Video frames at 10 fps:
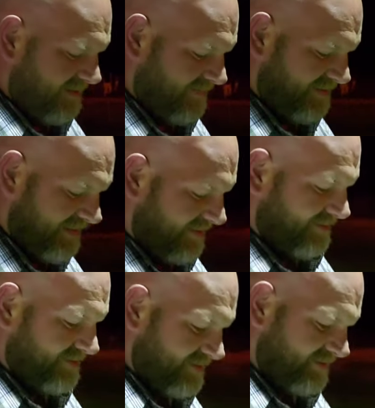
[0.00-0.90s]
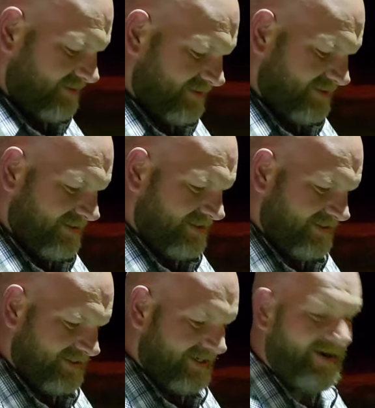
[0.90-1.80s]
What else?
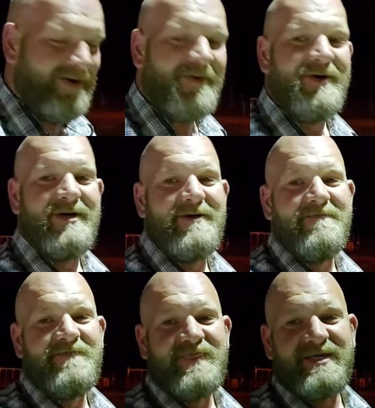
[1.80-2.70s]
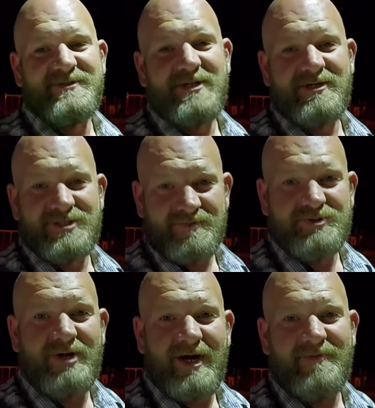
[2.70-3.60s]
Oh, and if you're a
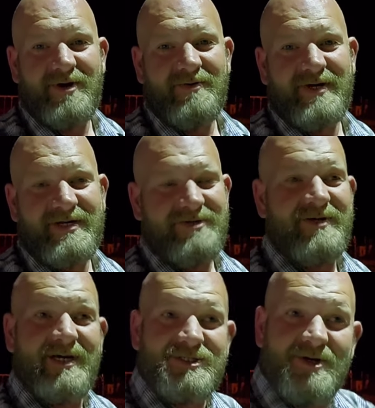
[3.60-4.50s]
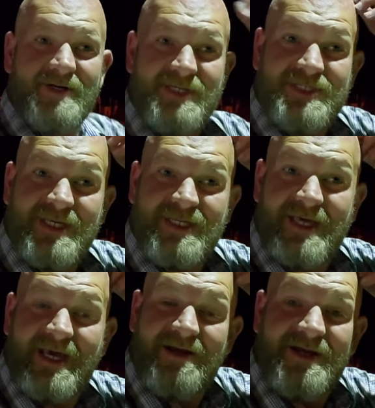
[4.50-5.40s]
subscriber already, you guys already seen
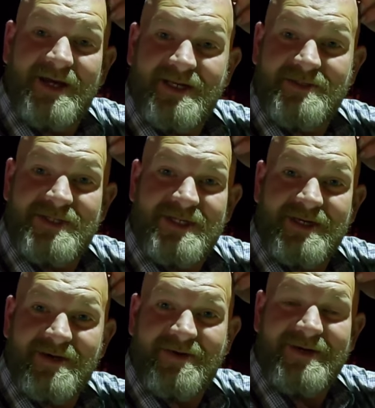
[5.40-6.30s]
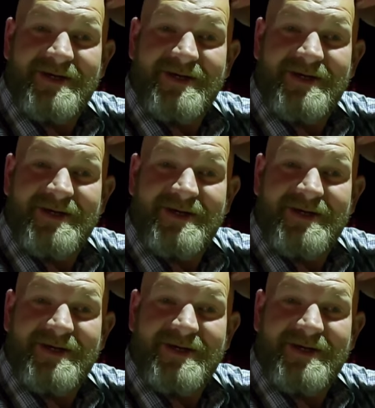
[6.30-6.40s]
the haircutting video.